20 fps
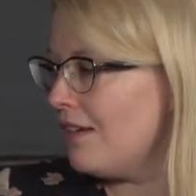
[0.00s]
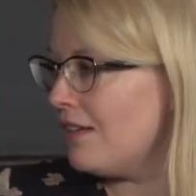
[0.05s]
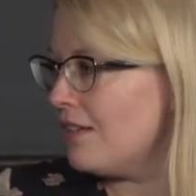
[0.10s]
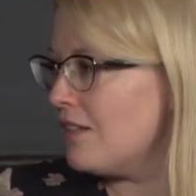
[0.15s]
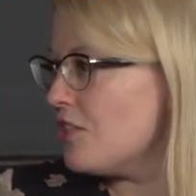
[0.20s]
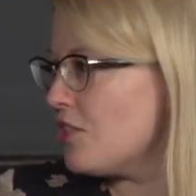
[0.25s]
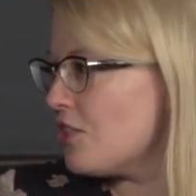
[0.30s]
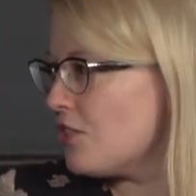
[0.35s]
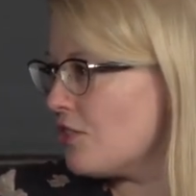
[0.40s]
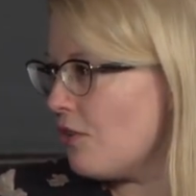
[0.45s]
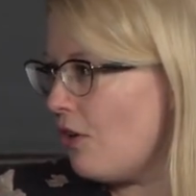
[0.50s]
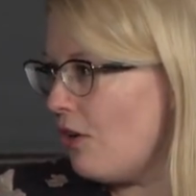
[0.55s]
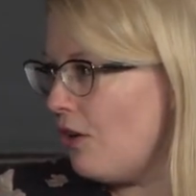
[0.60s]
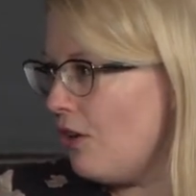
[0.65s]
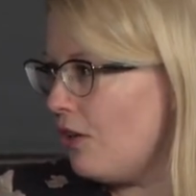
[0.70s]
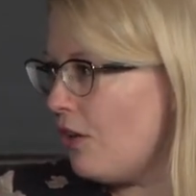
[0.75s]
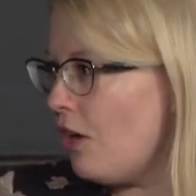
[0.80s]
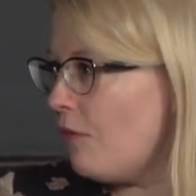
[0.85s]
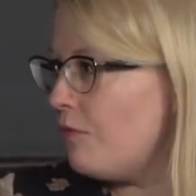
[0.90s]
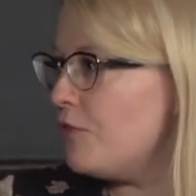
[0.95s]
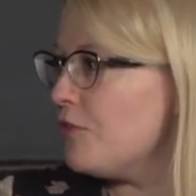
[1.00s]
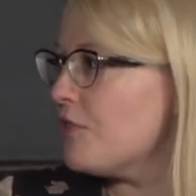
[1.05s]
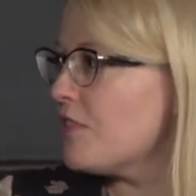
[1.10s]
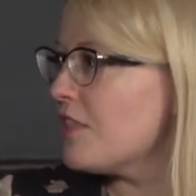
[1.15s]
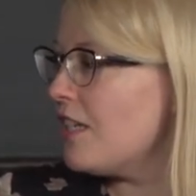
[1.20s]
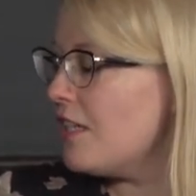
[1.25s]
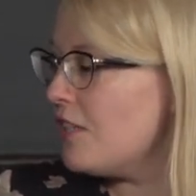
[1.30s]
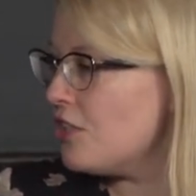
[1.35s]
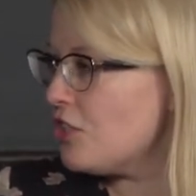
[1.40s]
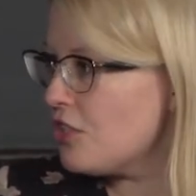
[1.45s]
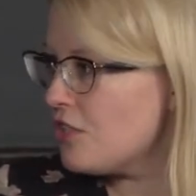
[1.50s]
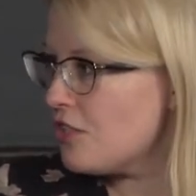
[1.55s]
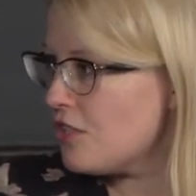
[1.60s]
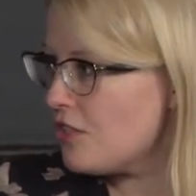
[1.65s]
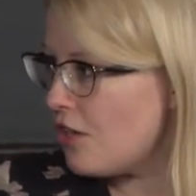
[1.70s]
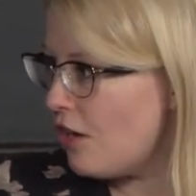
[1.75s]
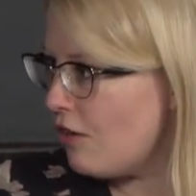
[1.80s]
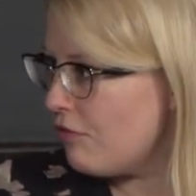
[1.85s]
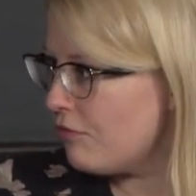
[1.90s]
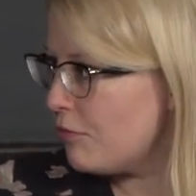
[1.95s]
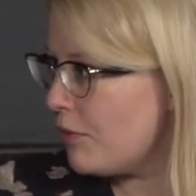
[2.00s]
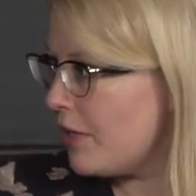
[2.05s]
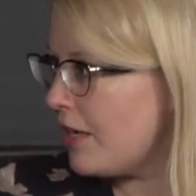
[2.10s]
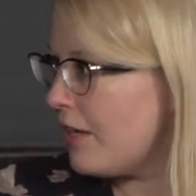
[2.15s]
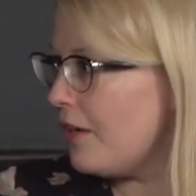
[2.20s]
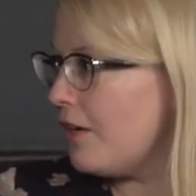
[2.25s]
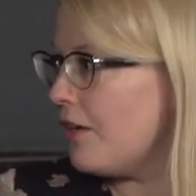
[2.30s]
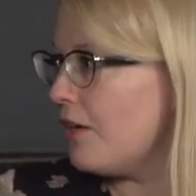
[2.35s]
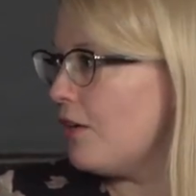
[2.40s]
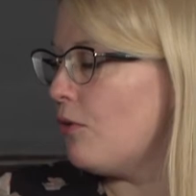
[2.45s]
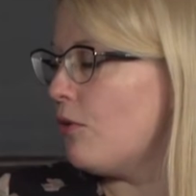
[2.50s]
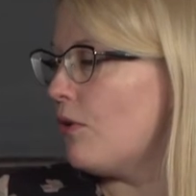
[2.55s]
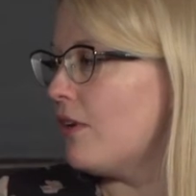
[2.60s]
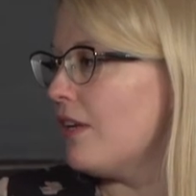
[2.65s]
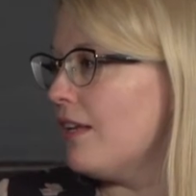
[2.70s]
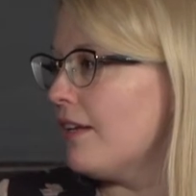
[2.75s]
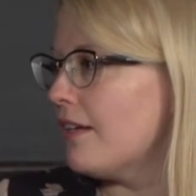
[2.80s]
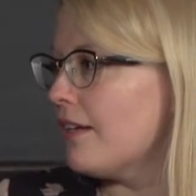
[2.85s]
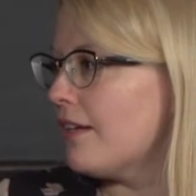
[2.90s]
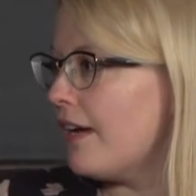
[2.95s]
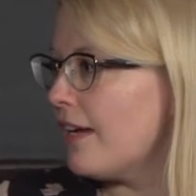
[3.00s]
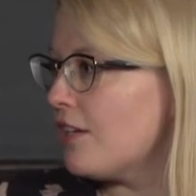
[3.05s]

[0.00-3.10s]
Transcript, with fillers: install obfuscation software or like